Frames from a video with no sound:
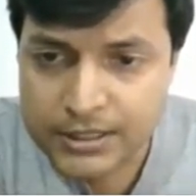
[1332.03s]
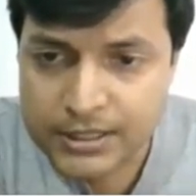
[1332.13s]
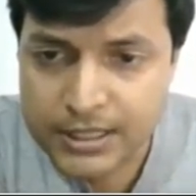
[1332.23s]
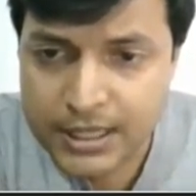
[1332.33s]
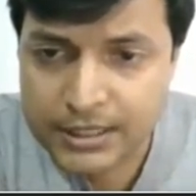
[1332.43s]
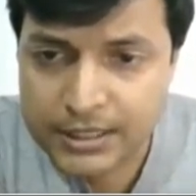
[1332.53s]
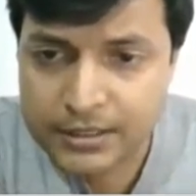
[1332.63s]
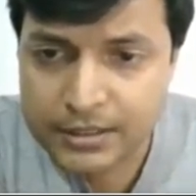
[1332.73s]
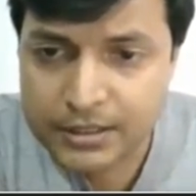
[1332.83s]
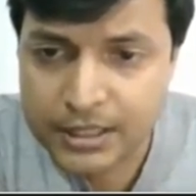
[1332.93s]

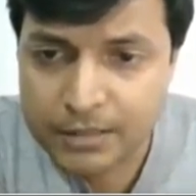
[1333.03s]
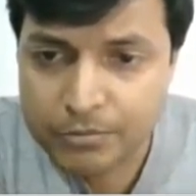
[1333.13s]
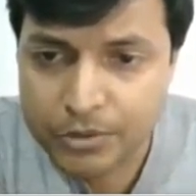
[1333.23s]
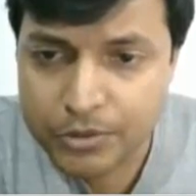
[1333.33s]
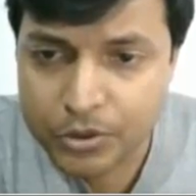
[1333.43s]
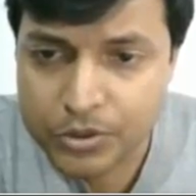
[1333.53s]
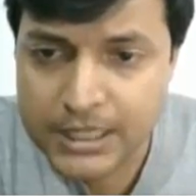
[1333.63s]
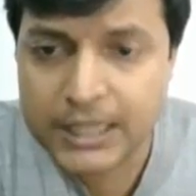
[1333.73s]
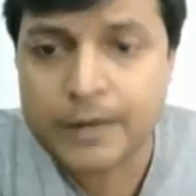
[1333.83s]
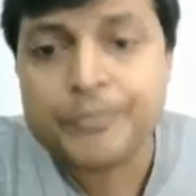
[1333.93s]
inside the
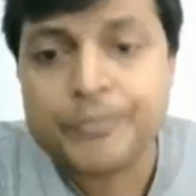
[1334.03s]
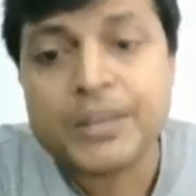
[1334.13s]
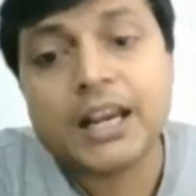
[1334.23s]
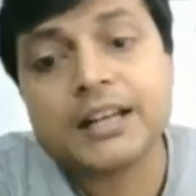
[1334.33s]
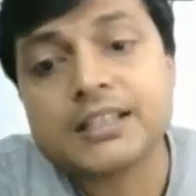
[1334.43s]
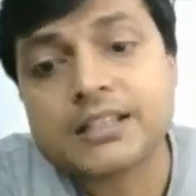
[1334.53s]
embryo sac